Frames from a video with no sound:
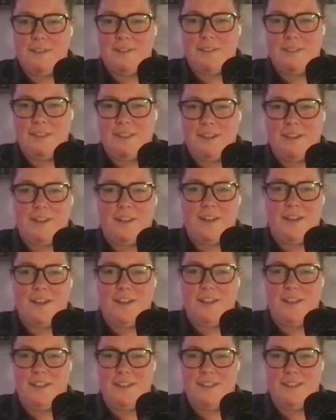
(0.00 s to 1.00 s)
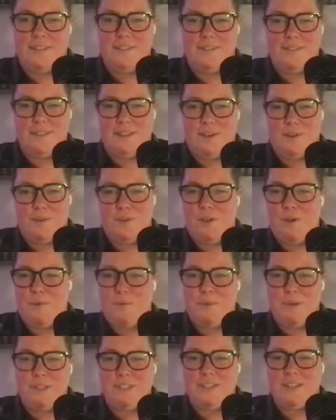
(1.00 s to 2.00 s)
Like I don't know,
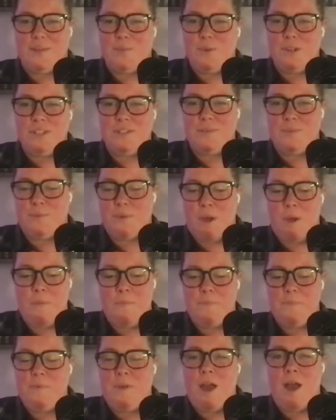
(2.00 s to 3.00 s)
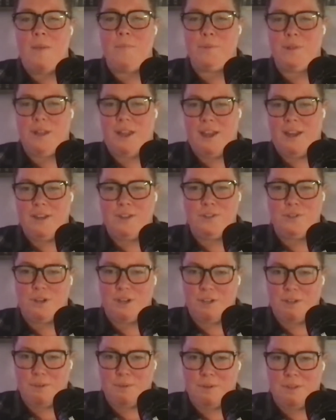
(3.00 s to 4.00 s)
what's a complicated
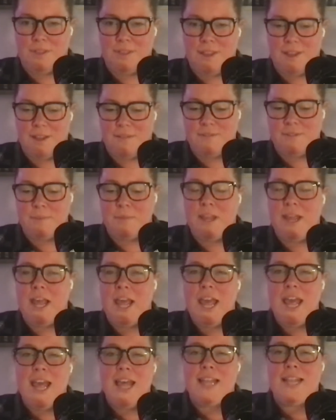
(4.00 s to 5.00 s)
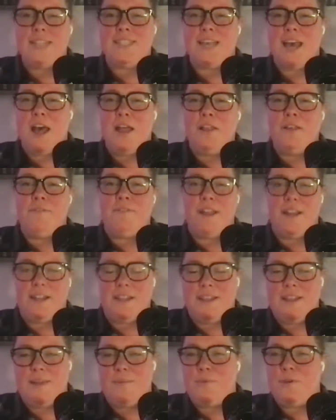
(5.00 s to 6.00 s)
drink you can think of, something that's
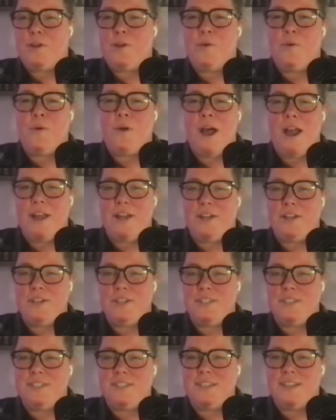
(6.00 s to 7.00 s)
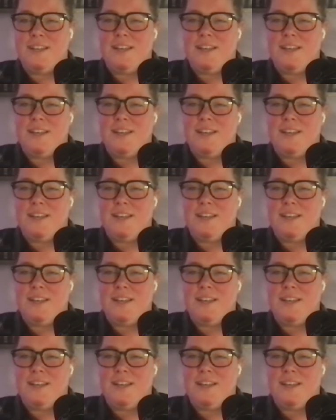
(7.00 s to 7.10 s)
elevated that requires